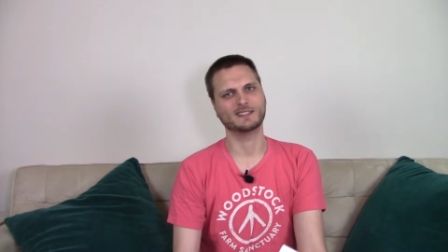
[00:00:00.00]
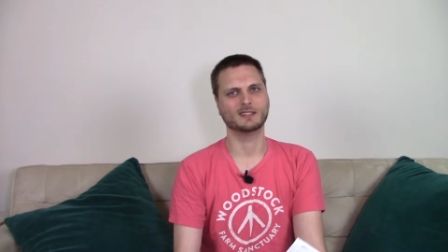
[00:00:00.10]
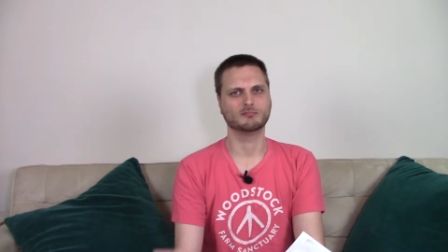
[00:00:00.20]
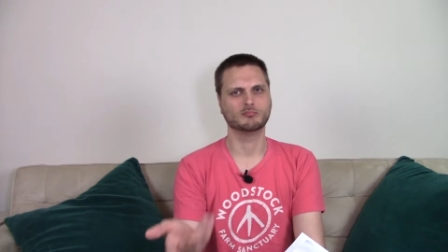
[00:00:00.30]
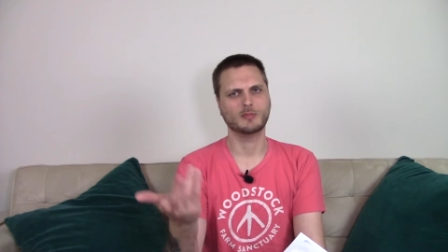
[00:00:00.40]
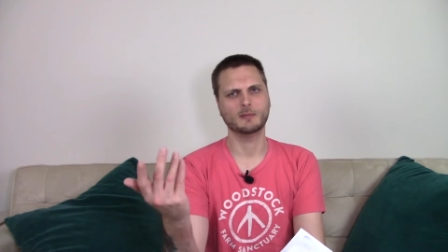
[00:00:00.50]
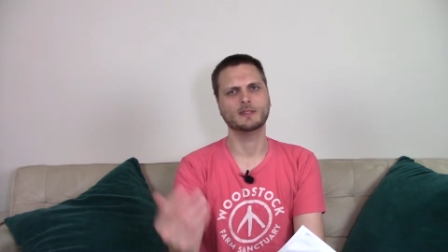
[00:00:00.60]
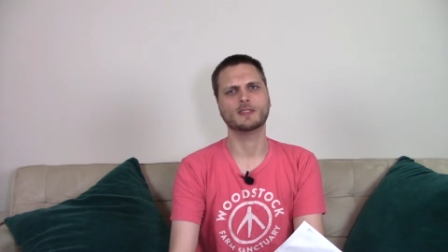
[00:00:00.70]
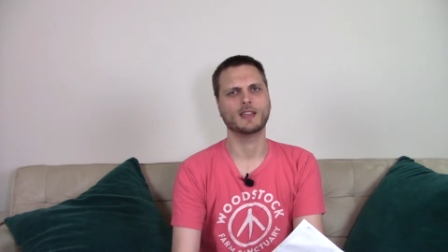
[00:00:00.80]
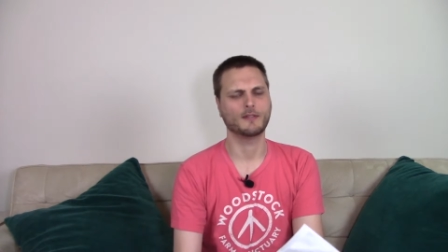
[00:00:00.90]
and maybe
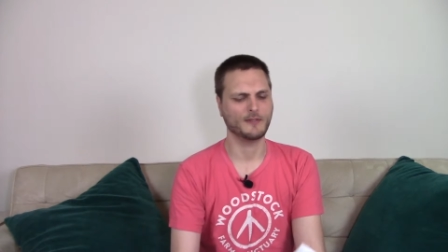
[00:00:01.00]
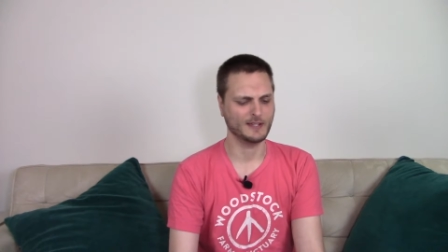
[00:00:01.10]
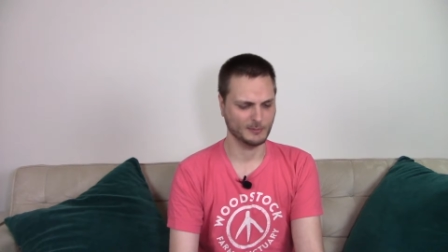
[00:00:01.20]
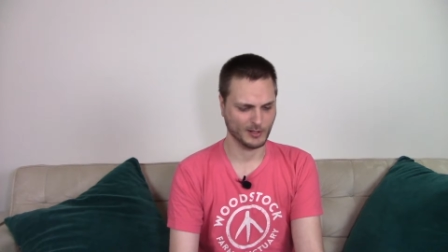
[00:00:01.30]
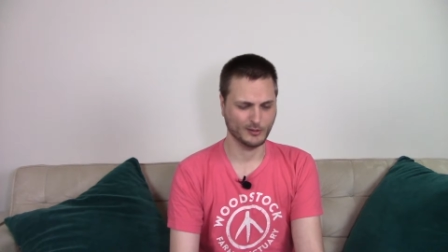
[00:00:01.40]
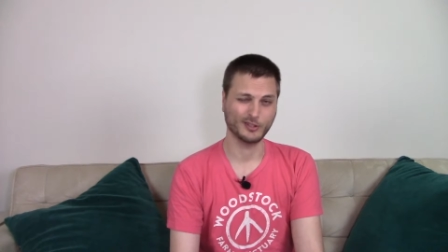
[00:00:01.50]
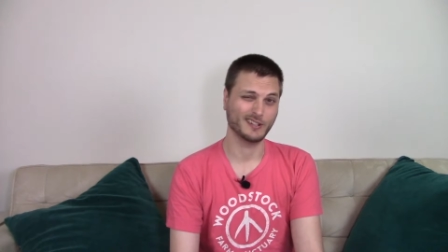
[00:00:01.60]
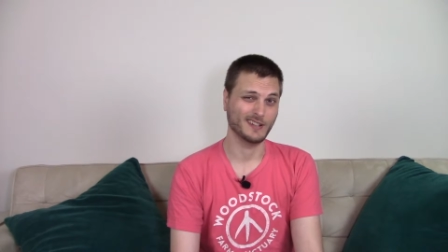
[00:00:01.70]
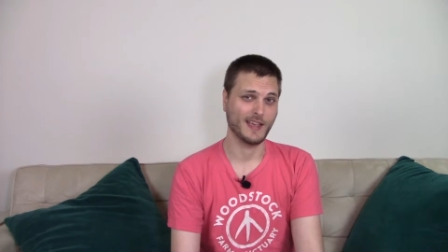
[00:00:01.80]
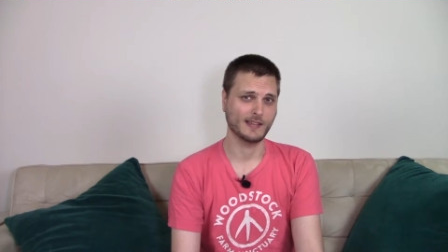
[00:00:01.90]
if they have a Facebook, I'll look
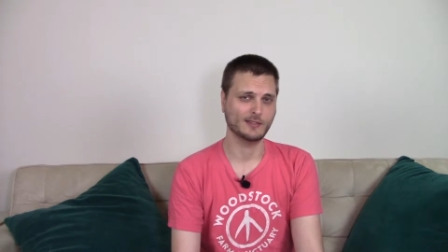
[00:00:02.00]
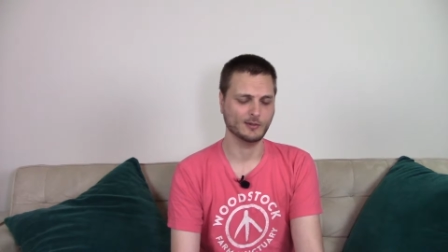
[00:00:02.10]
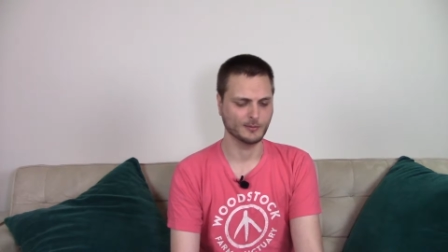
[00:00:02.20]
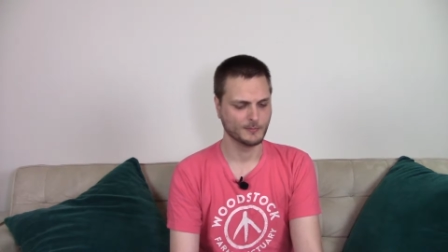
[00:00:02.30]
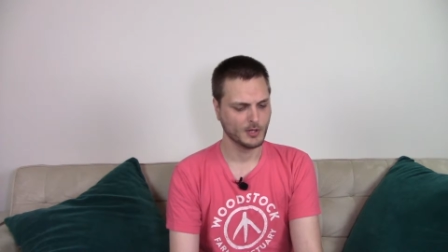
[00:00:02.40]
into that too.